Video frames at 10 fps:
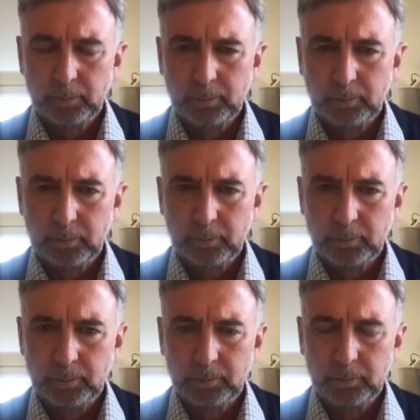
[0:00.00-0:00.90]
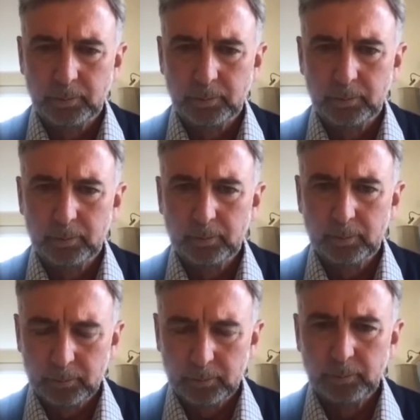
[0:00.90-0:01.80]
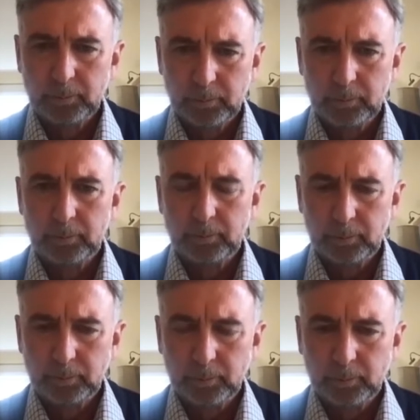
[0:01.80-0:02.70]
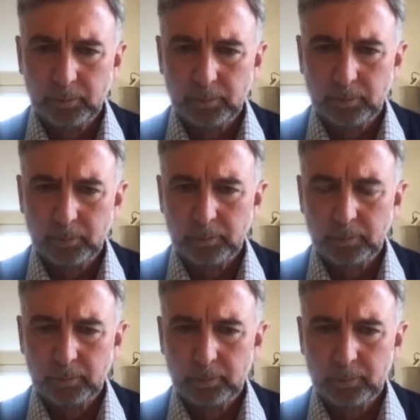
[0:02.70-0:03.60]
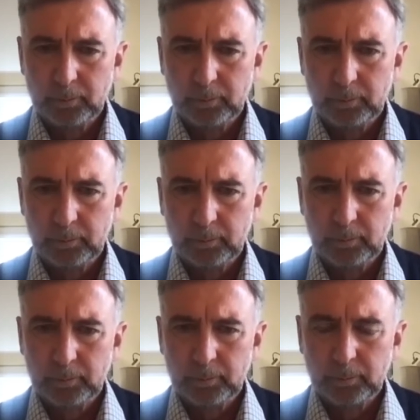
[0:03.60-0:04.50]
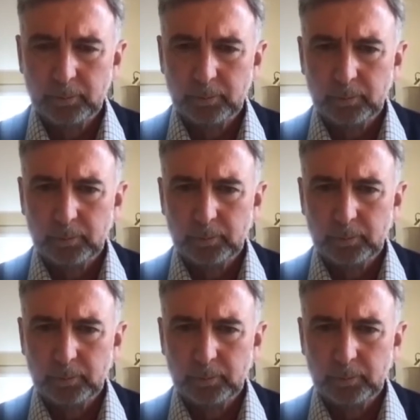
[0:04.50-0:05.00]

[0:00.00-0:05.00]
(not speaking)